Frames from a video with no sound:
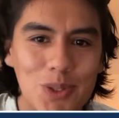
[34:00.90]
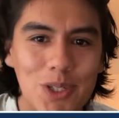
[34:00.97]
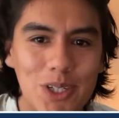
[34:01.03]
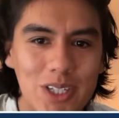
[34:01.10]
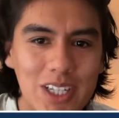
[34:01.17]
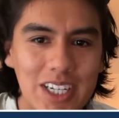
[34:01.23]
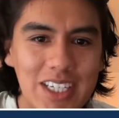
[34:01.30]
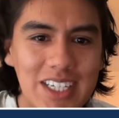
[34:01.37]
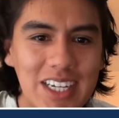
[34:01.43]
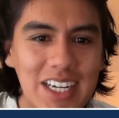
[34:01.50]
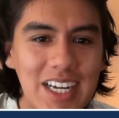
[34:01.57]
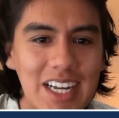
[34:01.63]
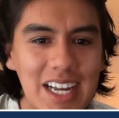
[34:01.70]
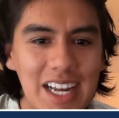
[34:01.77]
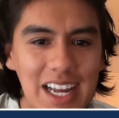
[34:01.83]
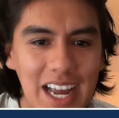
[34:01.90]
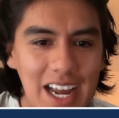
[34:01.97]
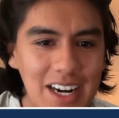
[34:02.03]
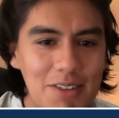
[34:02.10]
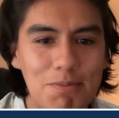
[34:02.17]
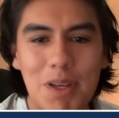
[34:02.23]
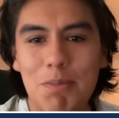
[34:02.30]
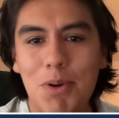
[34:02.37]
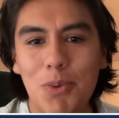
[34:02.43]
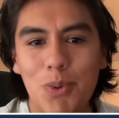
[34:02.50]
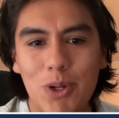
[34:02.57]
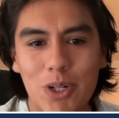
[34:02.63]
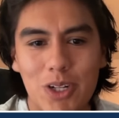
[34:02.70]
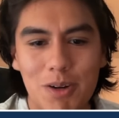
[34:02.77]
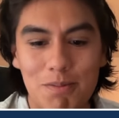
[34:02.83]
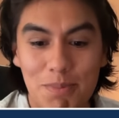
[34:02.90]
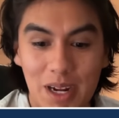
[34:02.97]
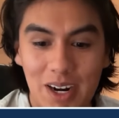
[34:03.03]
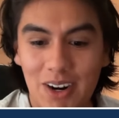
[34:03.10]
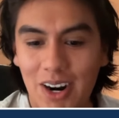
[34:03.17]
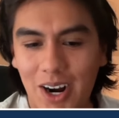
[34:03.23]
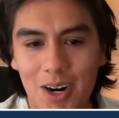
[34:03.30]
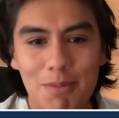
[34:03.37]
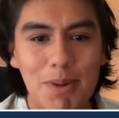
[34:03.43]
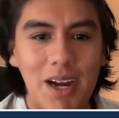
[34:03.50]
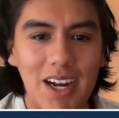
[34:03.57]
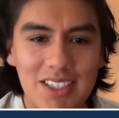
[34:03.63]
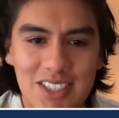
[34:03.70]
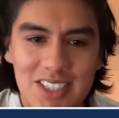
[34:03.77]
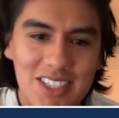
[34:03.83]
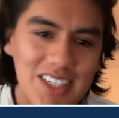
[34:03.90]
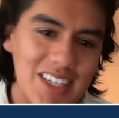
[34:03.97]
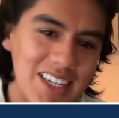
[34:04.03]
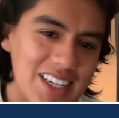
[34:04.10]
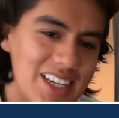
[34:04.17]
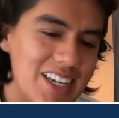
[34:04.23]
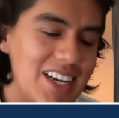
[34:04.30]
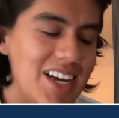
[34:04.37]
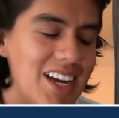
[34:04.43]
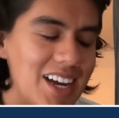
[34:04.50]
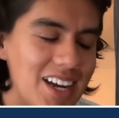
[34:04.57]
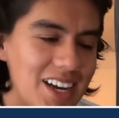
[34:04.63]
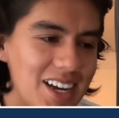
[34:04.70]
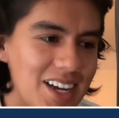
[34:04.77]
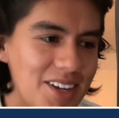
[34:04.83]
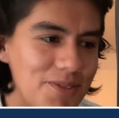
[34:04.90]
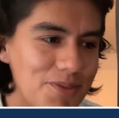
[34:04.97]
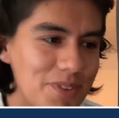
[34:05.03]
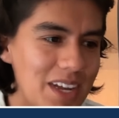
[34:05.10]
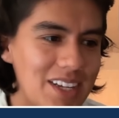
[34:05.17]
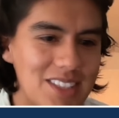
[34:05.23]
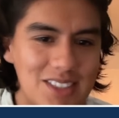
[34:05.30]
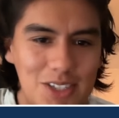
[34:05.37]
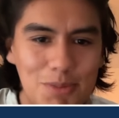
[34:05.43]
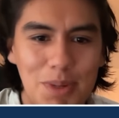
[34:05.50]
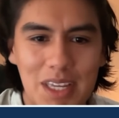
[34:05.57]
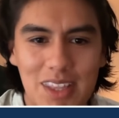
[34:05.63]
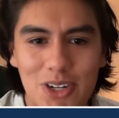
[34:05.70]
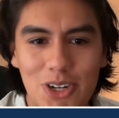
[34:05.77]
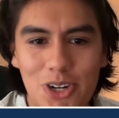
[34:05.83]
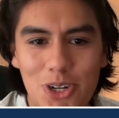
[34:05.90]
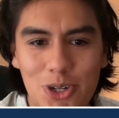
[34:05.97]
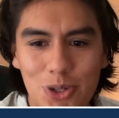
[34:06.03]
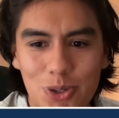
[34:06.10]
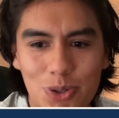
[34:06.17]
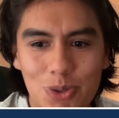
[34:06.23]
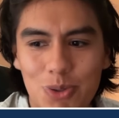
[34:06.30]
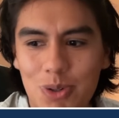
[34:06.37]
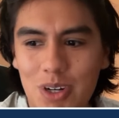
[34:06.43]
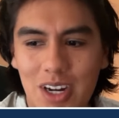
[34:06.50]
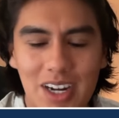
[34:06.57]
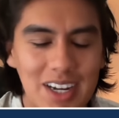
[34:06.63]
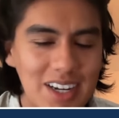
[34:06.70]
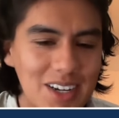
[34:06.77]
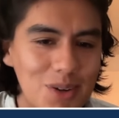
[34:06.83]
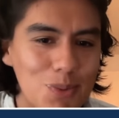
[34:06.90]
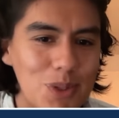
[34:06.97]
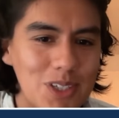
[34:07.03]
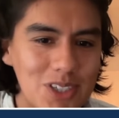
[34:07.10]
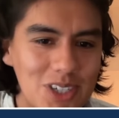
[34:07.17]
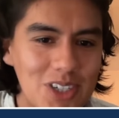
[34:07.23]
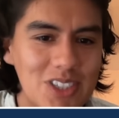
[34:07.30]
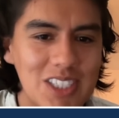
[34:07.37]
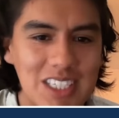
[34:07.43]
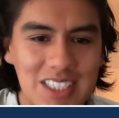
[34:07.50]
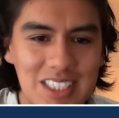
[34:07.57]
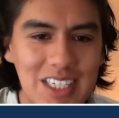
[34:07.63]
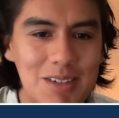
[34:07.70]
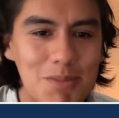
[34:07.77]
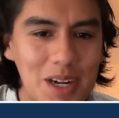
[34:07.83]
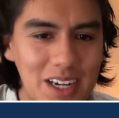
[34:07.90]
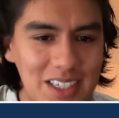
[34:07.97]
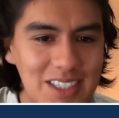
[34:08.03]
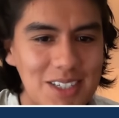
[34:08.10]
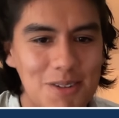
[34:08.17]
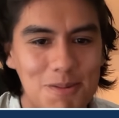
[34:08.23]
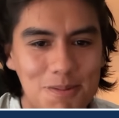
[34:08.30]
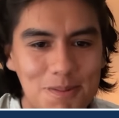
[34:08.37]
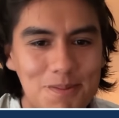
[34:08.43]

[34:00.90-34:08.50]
will look like, and if people will compare our batch to be the new winter 16 batch.